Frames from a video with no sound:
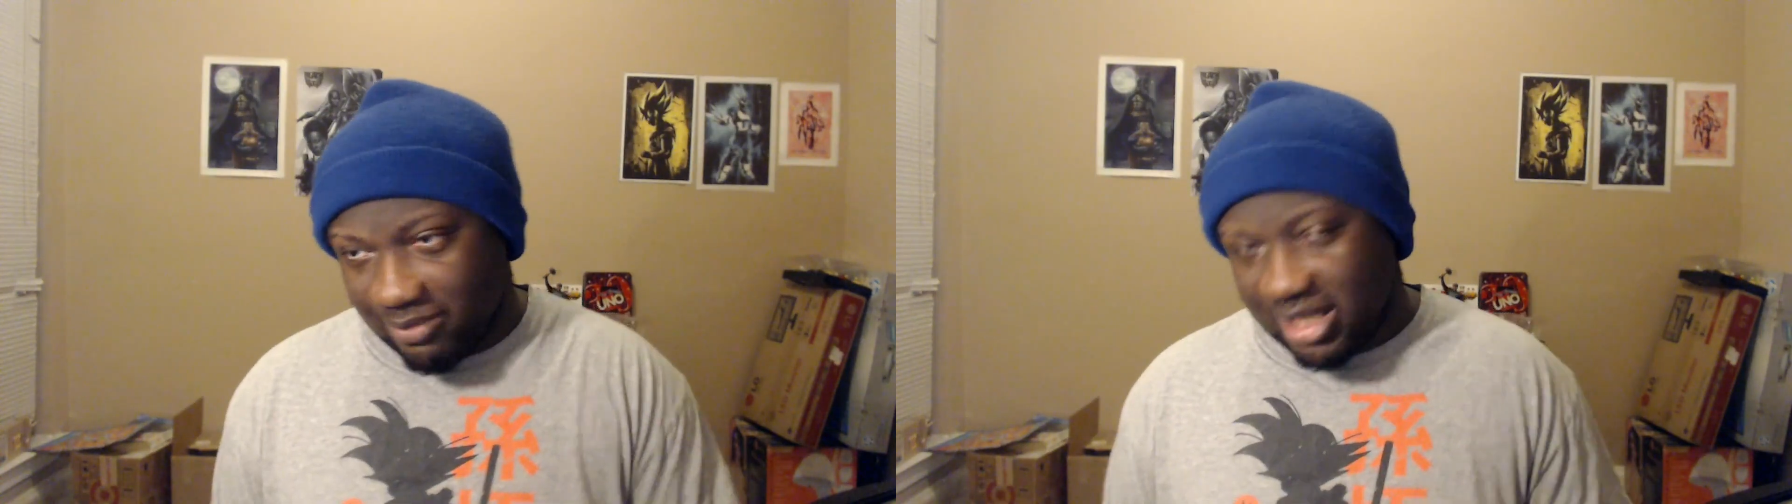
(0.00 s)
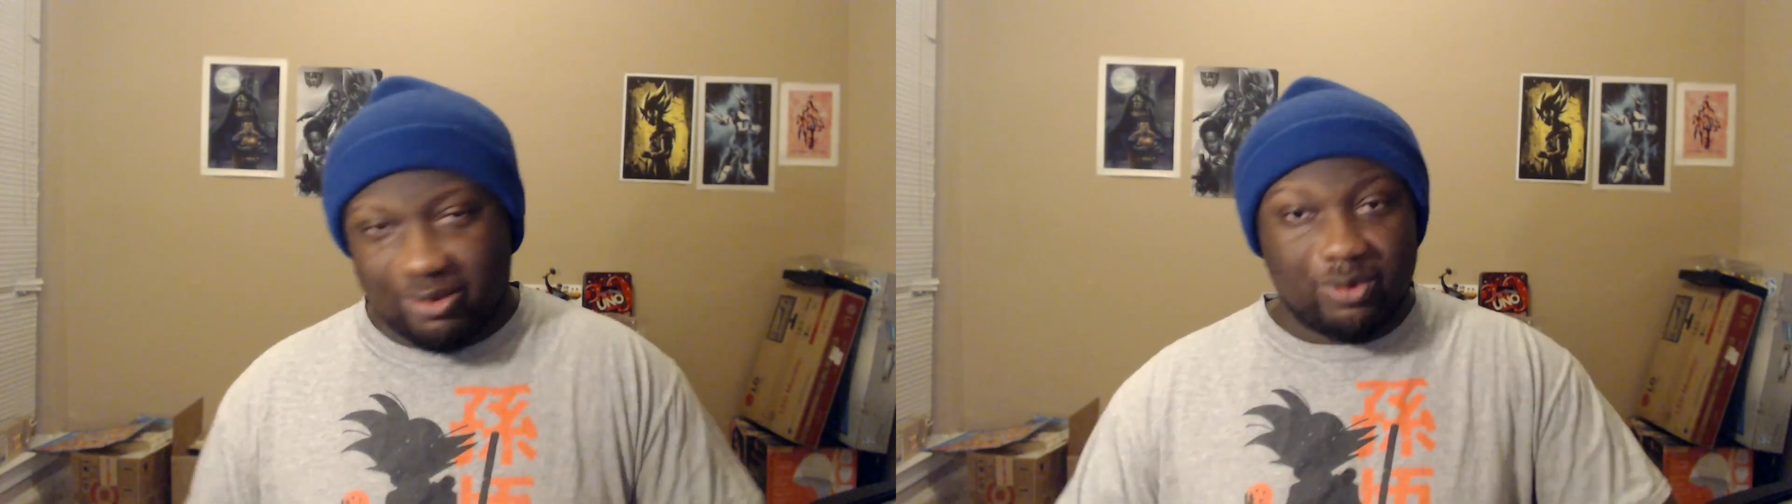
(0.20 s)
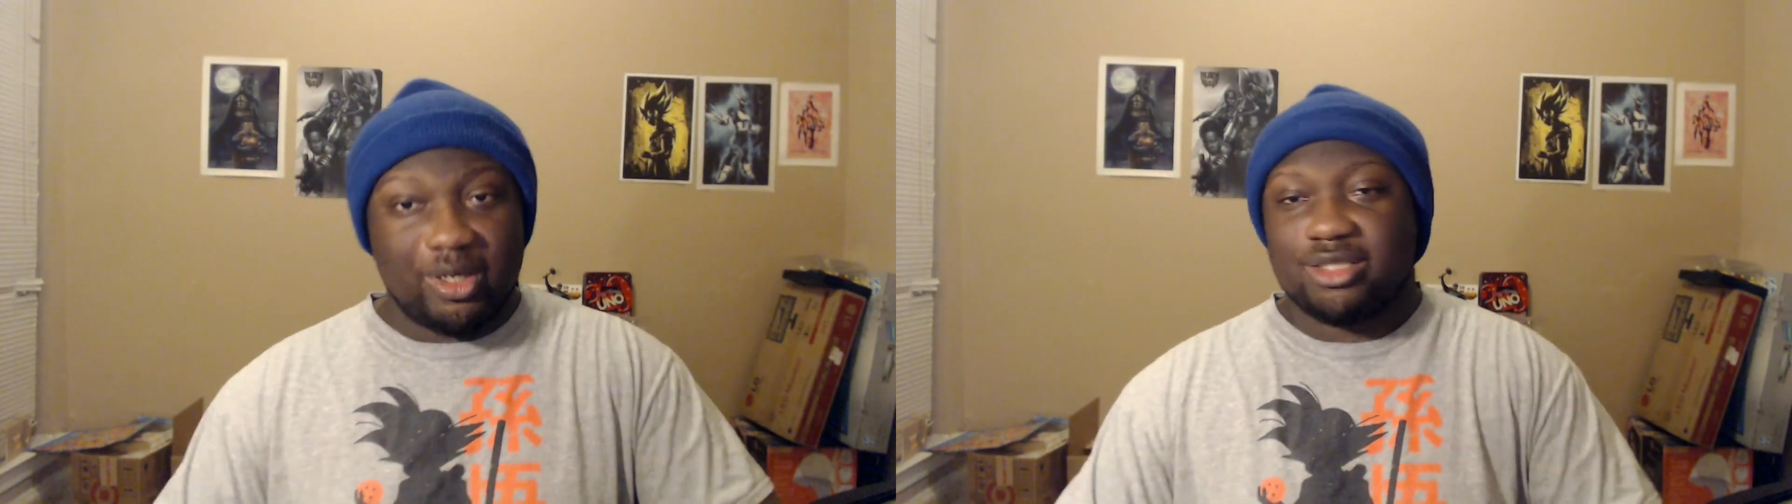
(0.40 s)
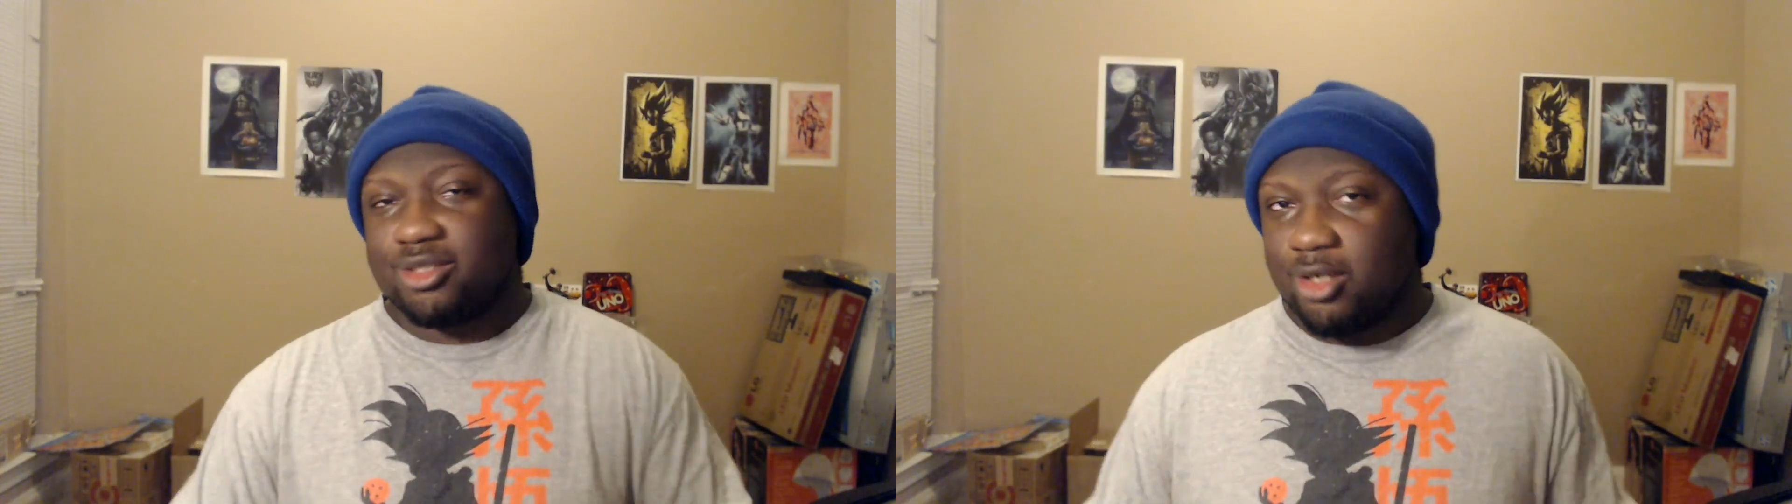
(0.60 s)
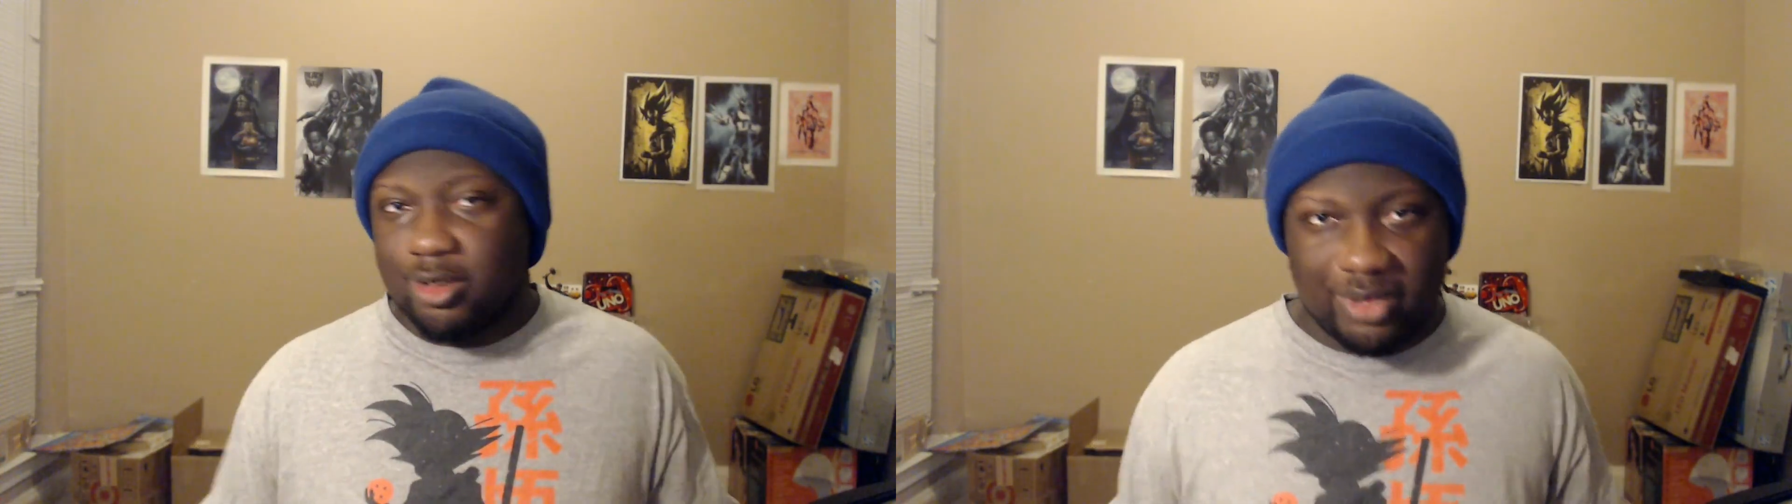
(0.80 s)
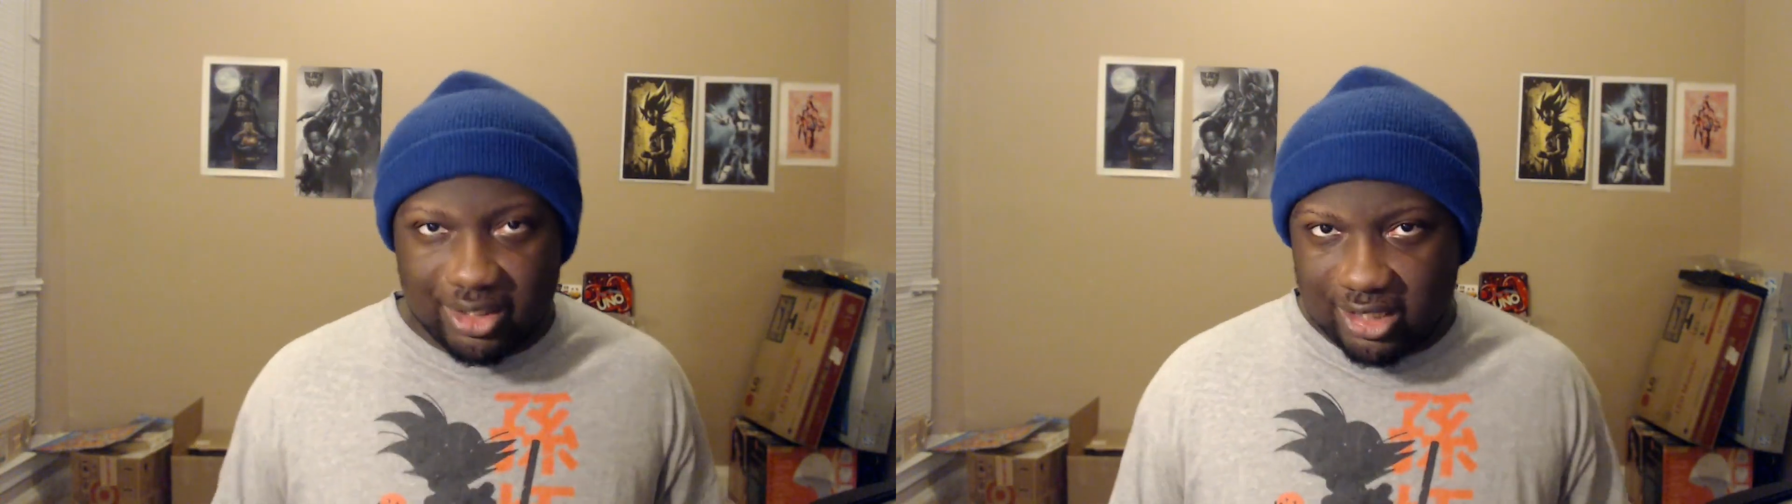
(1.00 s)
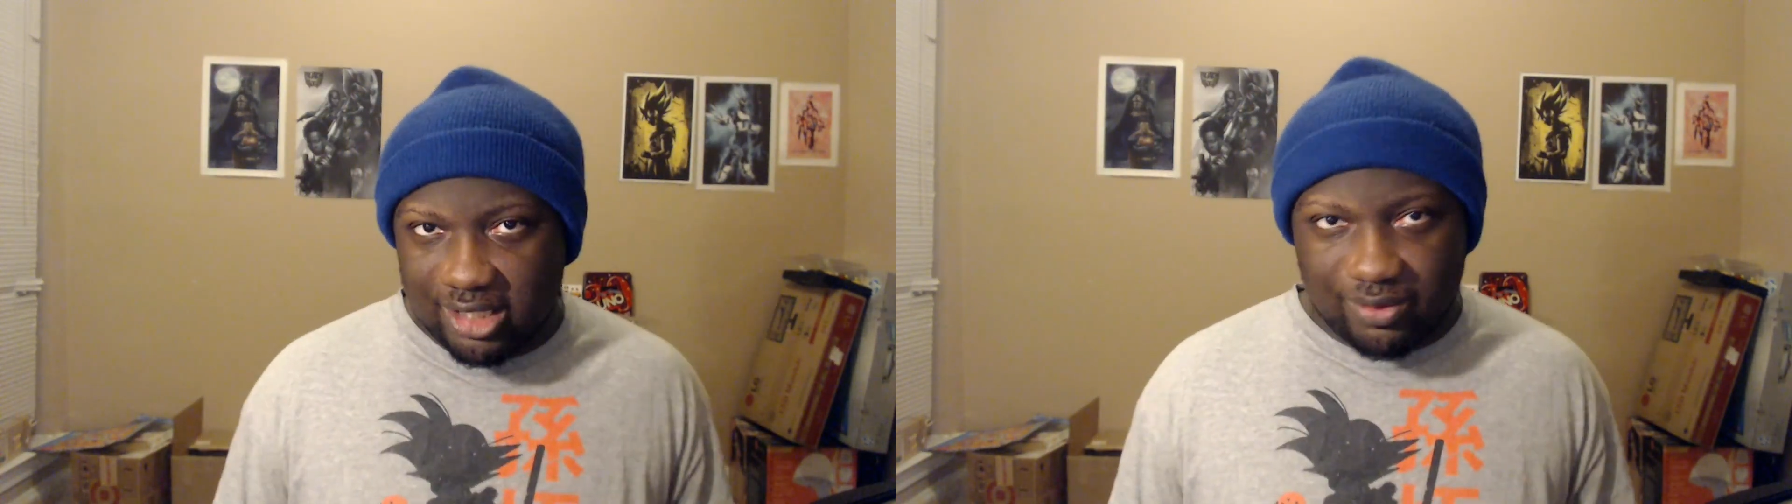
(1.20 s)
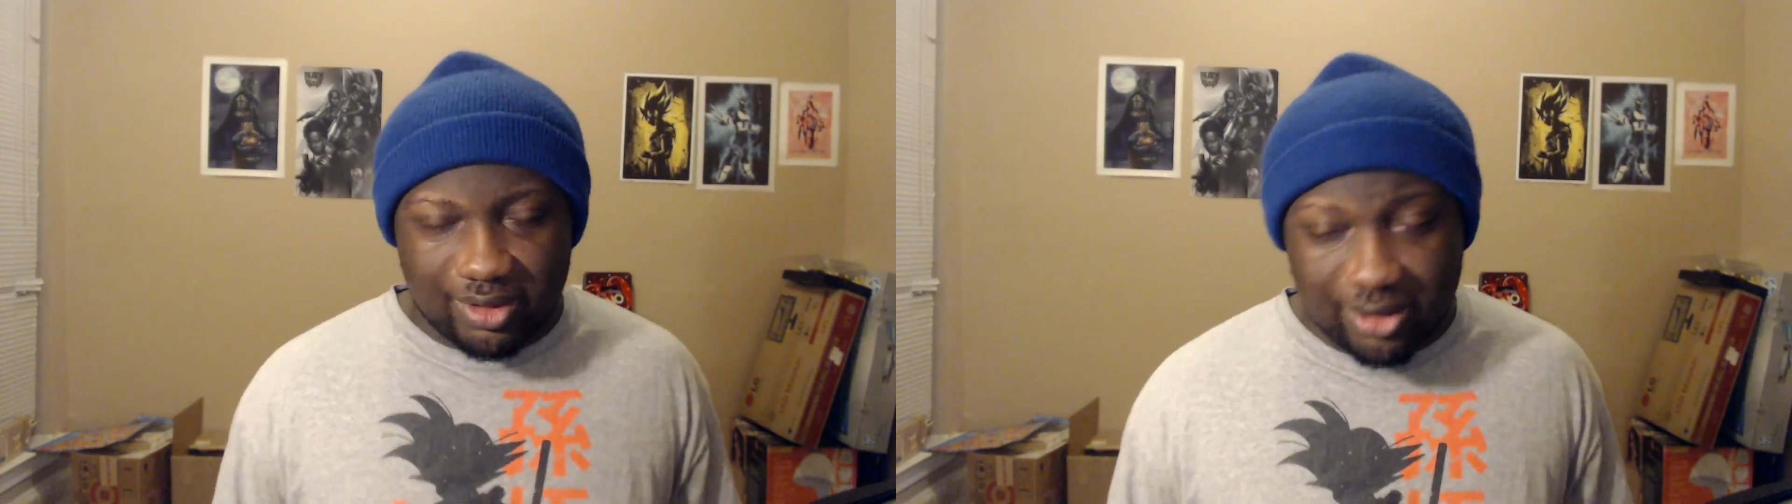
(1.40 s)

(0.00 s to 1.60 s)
We watched so many Transformer